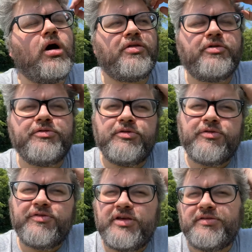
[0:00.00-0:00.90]
authorized user
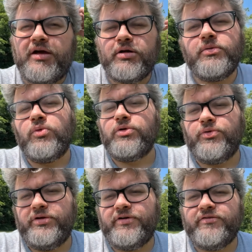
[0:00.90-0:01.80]
fee is now going to be
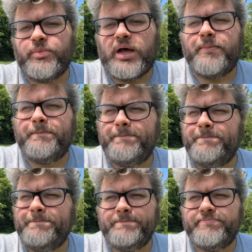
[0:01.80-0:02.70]
$125 a pop.
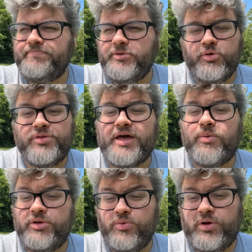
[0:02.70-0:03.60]
Do with that
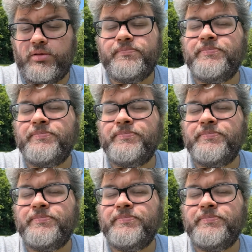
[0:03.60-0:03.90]
what you will.